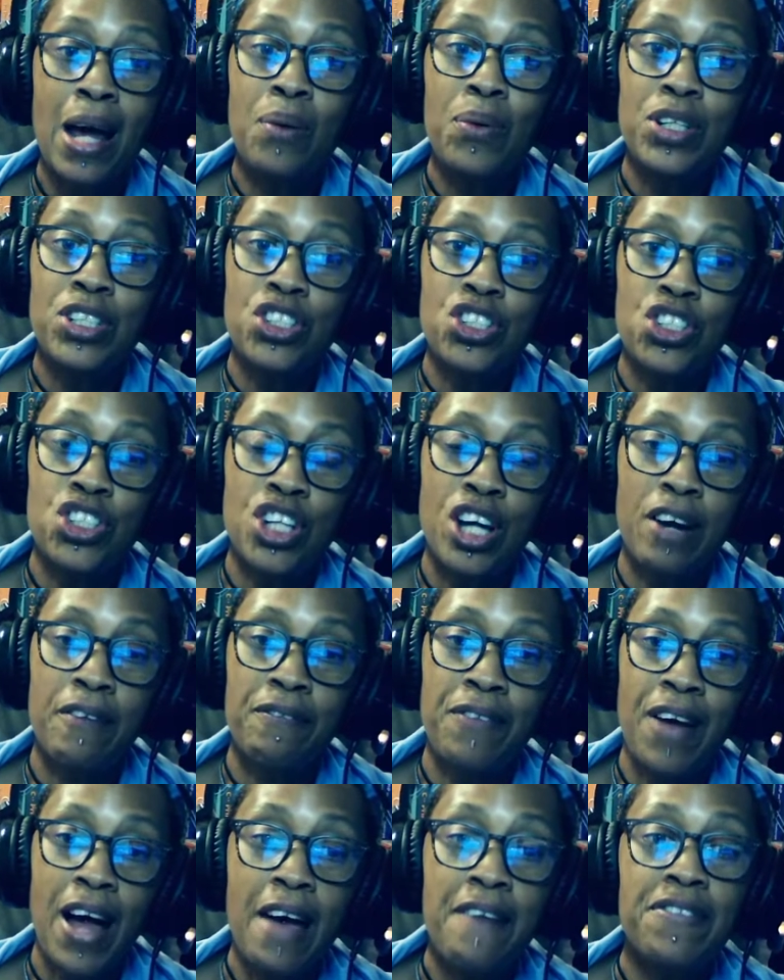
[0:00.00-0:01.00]
I want to
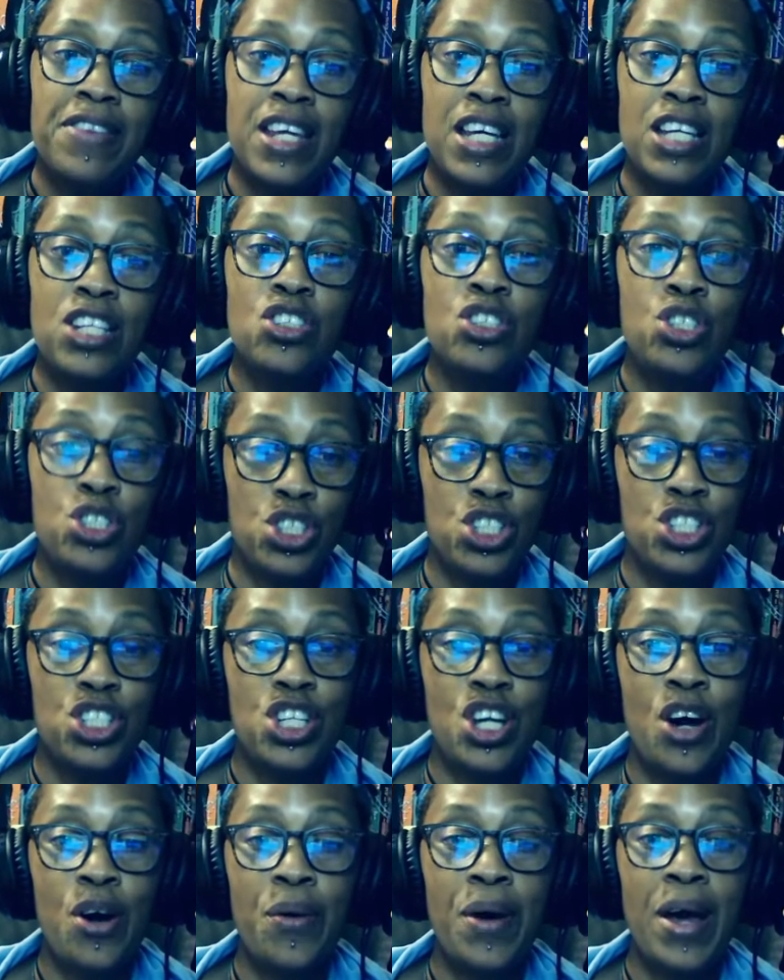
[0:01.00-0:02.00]
share 5 things you
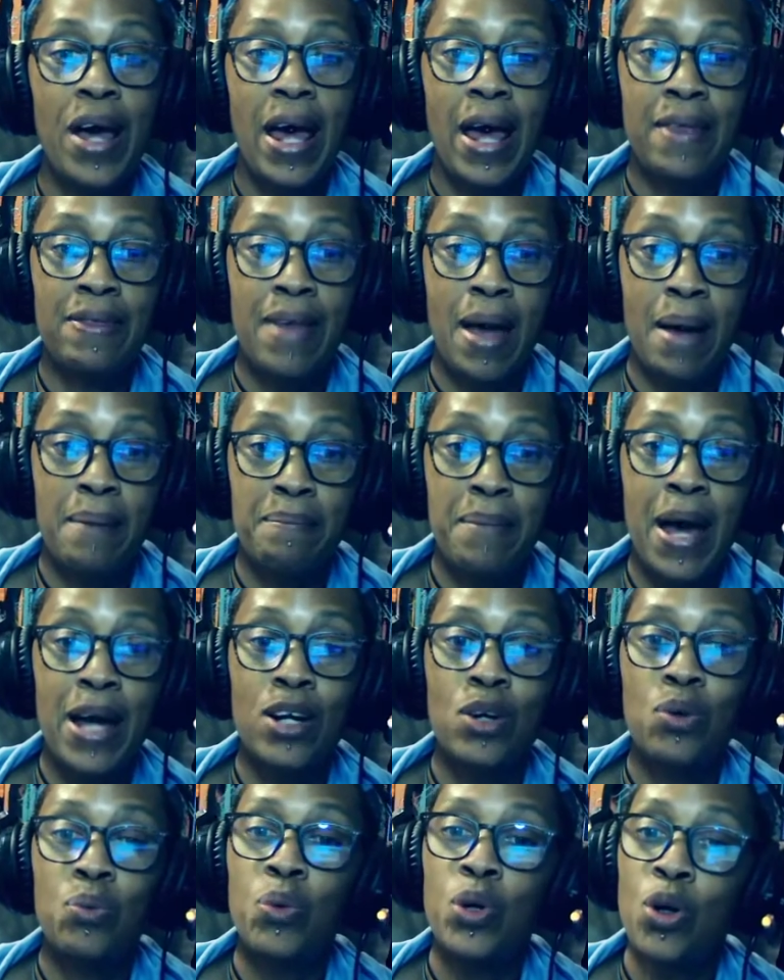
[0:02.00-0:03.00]
should know and that
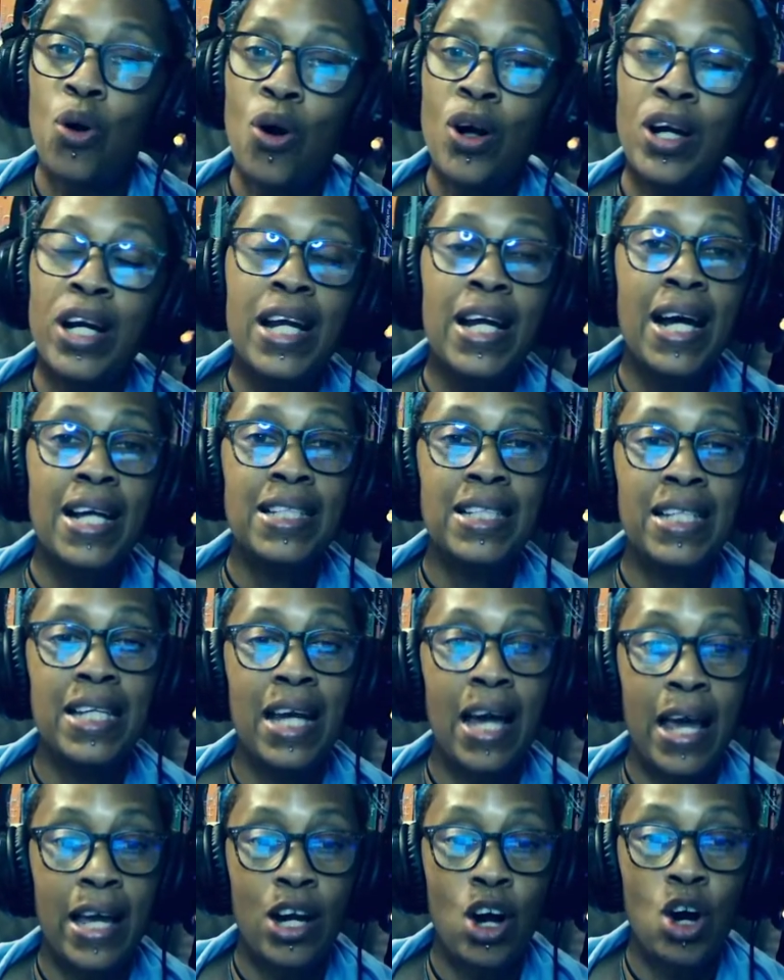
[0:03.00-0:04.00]
matter when
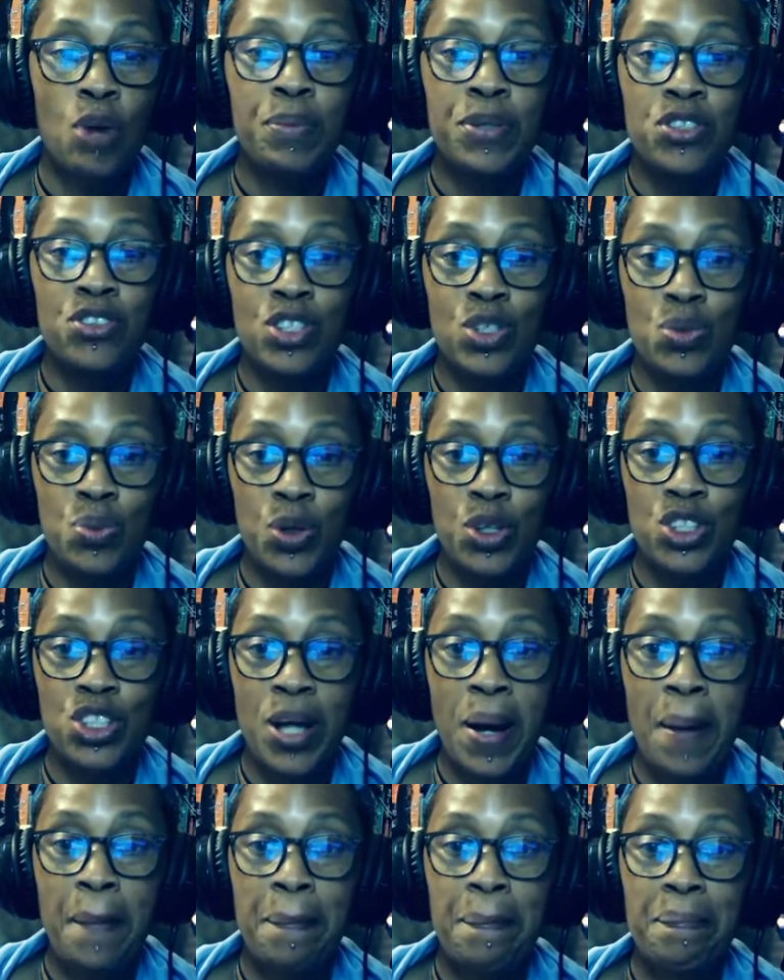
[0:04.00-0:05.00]
organizing a Carpentries
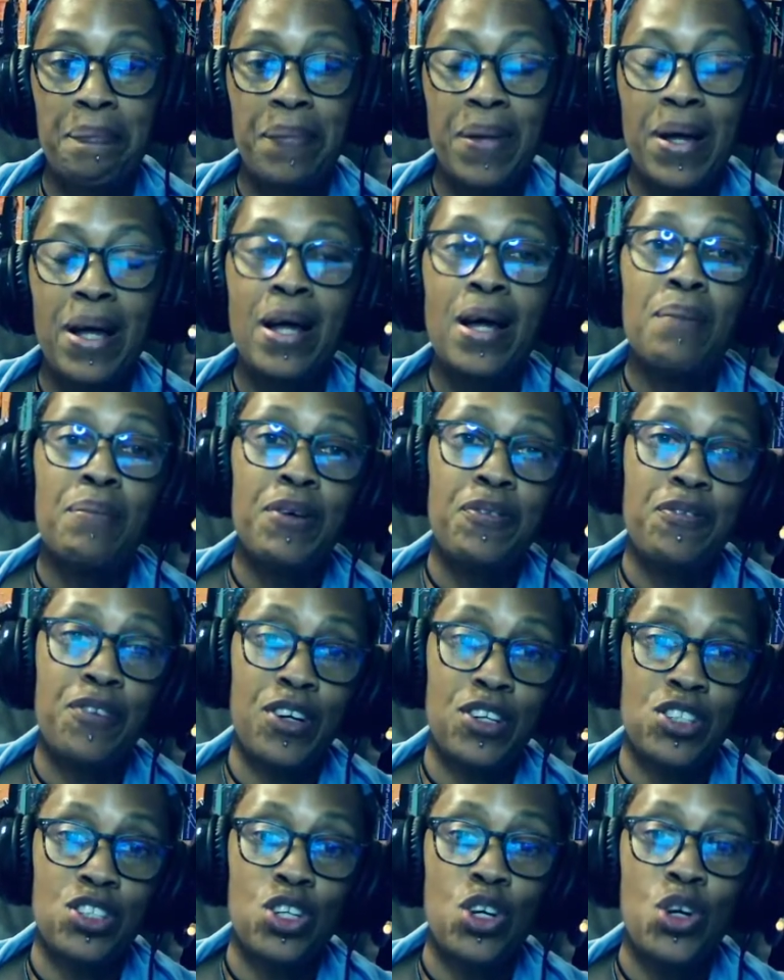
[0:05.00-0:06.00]
workshop. But
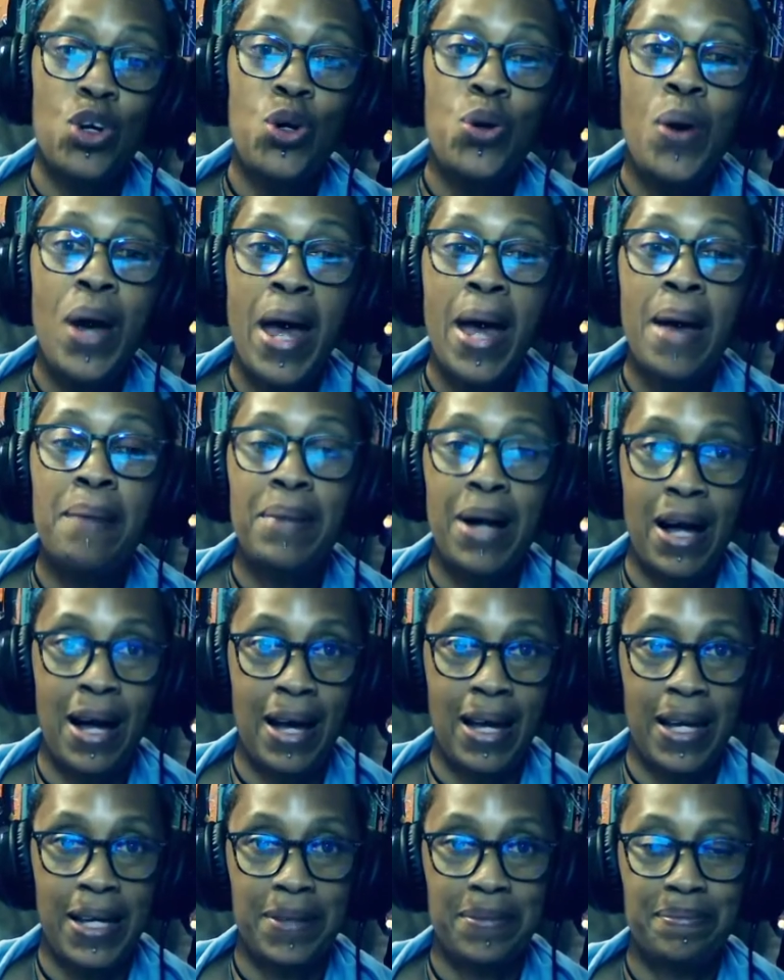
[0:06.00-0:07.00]
first, who am
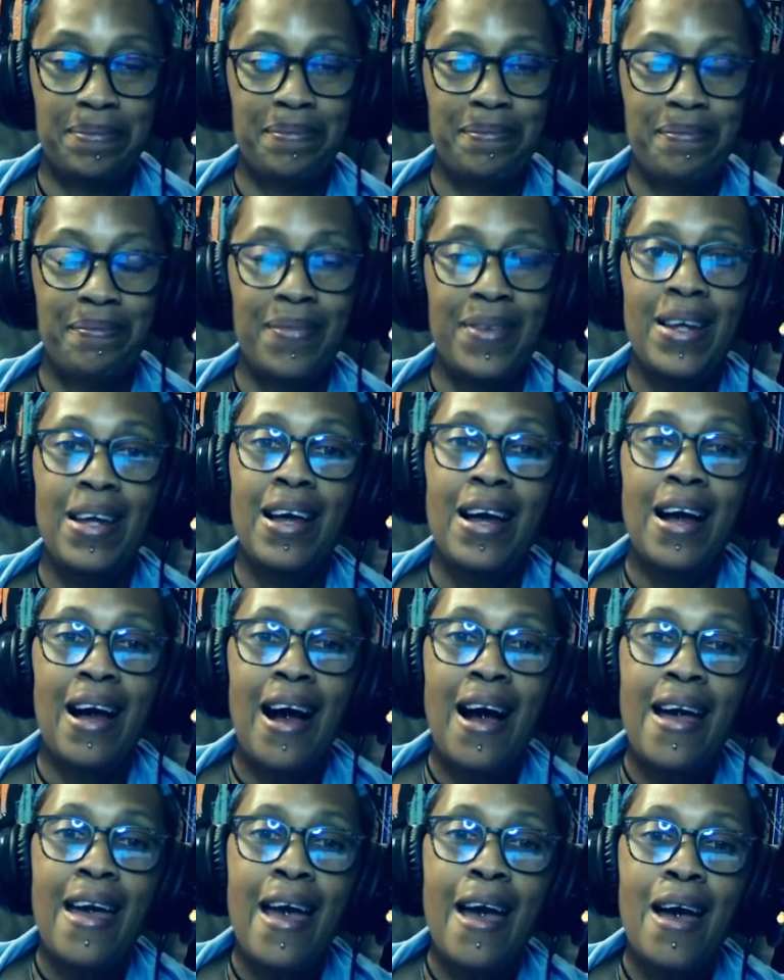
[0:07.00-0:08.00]
I?
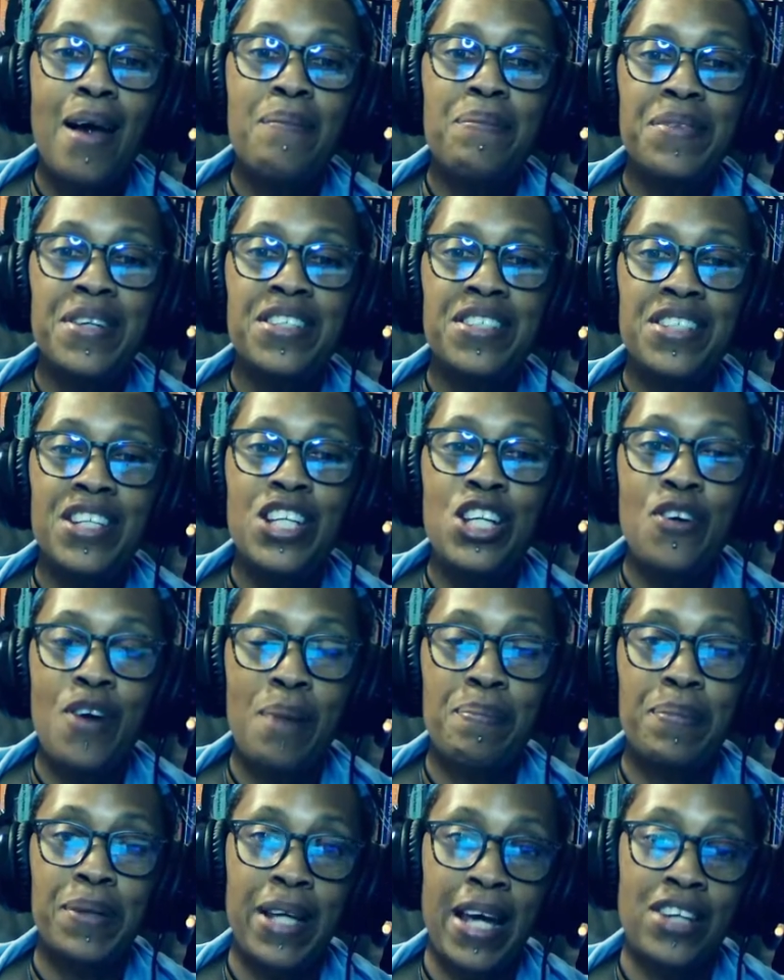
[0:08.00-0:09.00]
I am the Senior
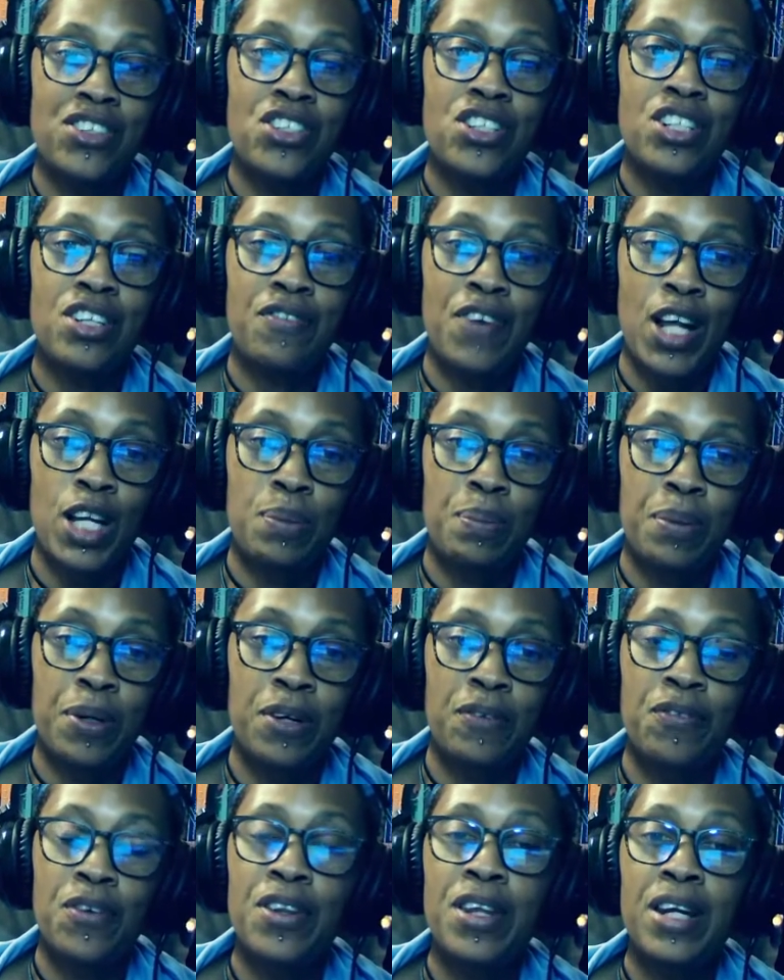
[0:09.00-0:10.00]
Application
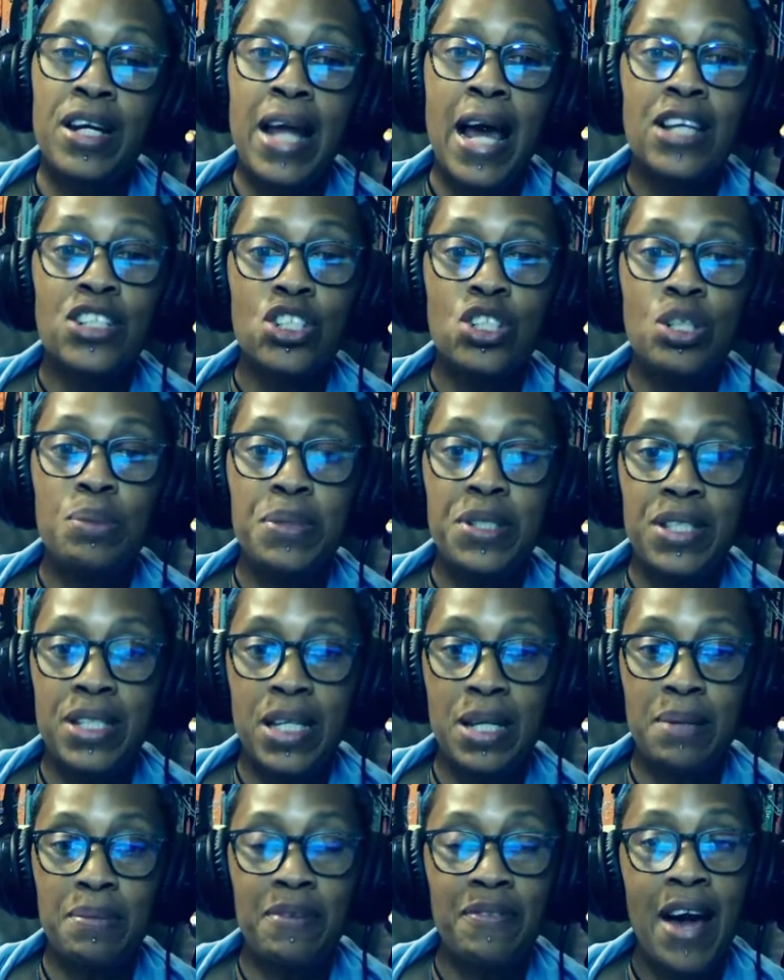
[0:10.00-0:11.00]
Developer for the National
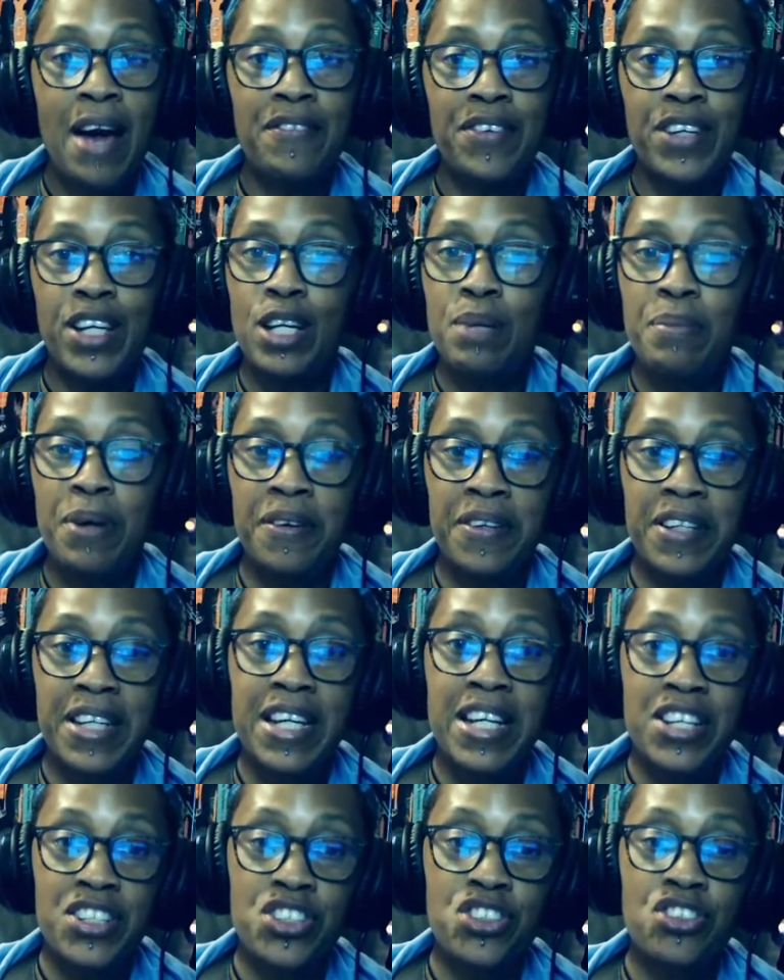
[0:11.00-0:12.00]
Museum of African
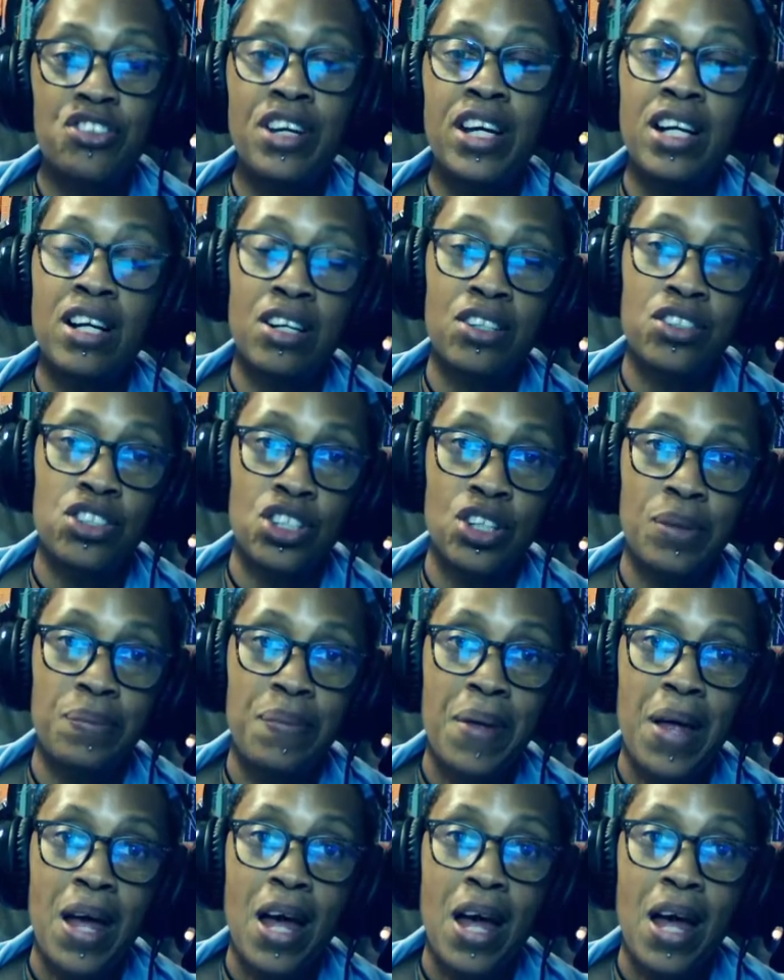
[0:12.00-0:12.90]
American History and Culture,